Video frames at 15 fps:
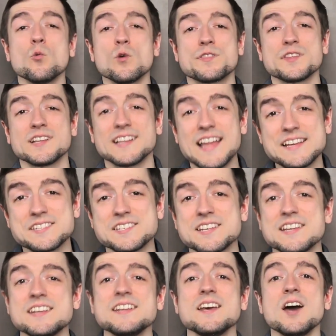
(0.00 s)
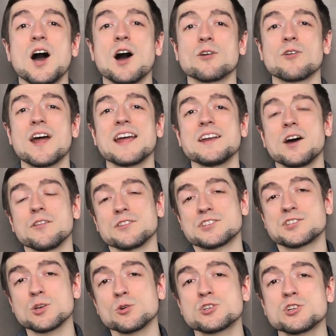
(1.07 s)
with a lesson, all right, on the
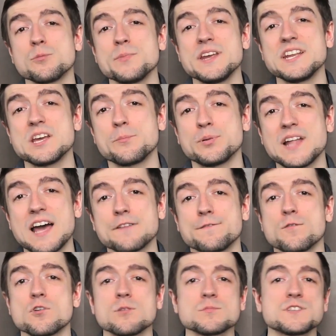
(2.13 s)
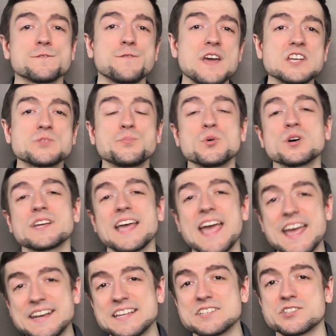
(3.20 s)
social media platforms, Facebook
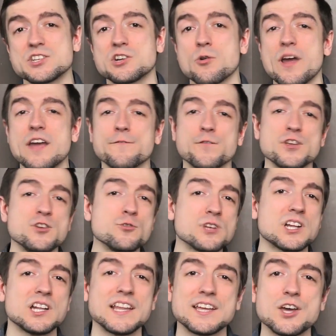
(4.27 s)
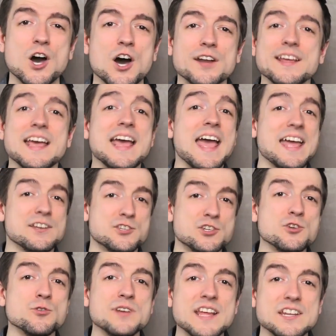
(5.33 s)
and Instagram, for you to click on and
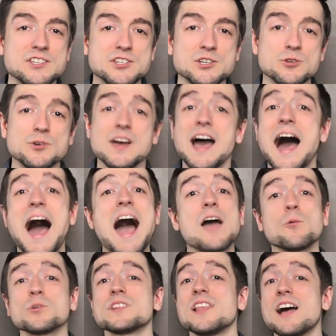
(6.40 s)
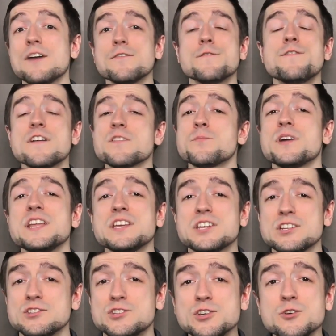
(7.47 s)
tune into. I would love if everybody
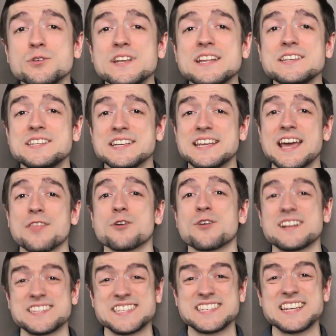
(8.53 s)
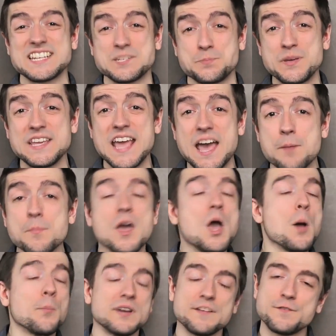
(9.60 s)
can tune in together at 6 p.m.,
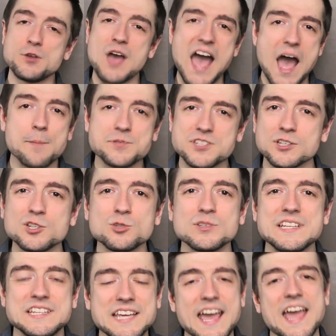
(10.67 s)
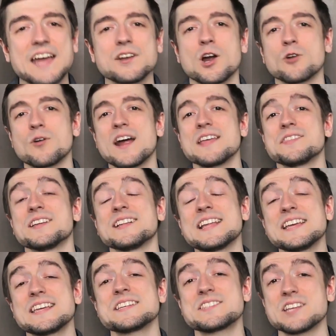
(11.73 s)
but if you absolutely can't, all right, the
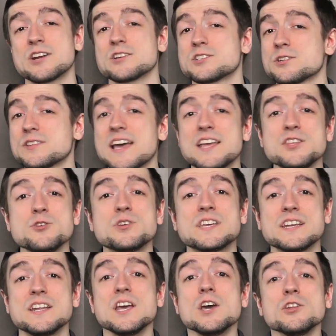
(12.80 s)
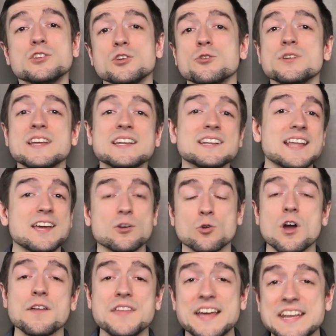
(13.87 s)
link is there so that you can tune in
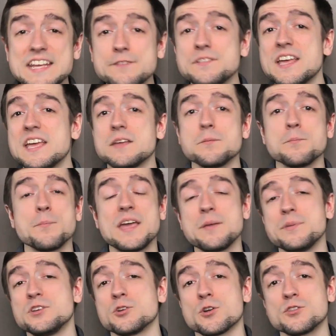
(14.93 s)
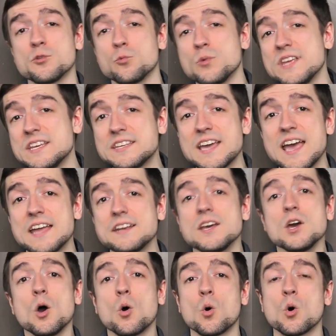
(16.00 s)
later on that evening, maybe during the weekend
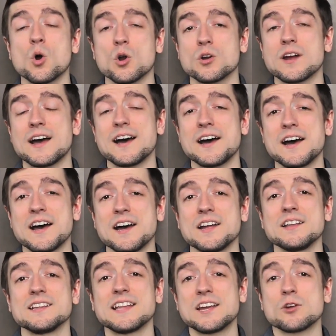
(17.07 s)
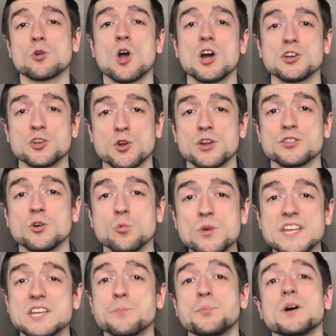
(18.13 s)
or later on during the
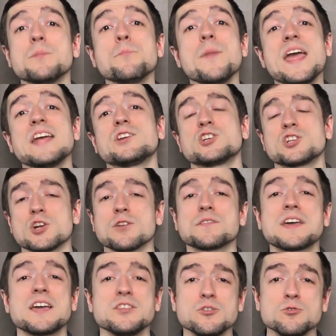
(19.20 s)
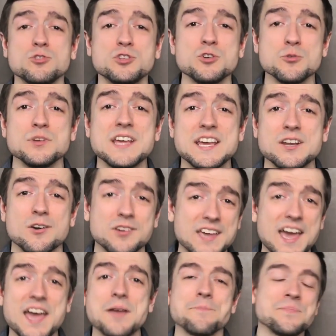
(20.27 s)
week. But make sure that you tune in,
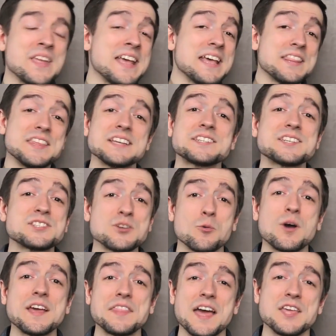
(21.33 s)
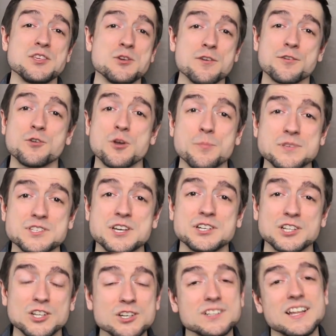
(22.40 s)
okay? This is the way that youth group is
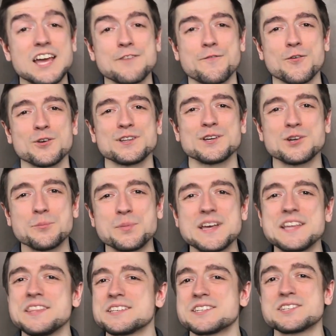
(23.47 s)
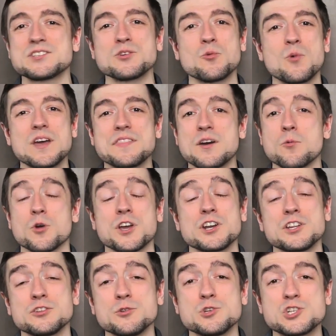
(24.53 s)
gonna look like for a little bit. This is the way that we're
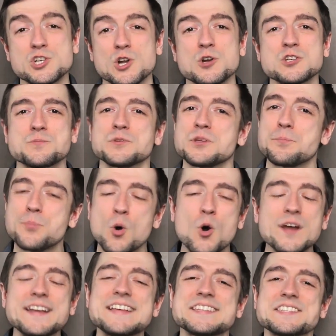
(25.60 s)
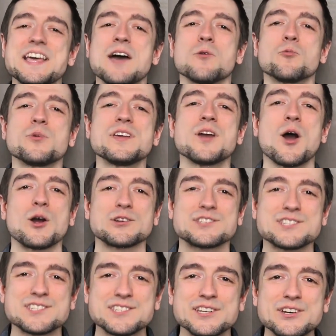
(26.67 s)
gonna do church, but the point is that we are
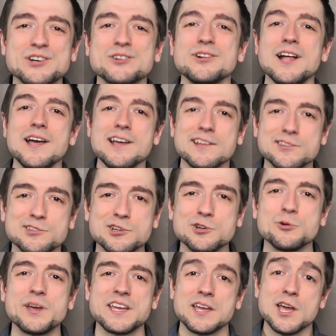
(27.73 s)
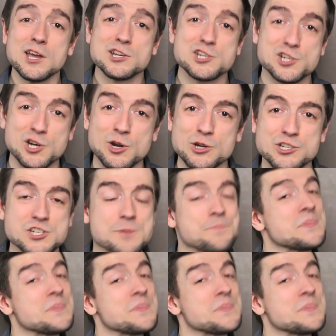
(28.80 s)
still doing church.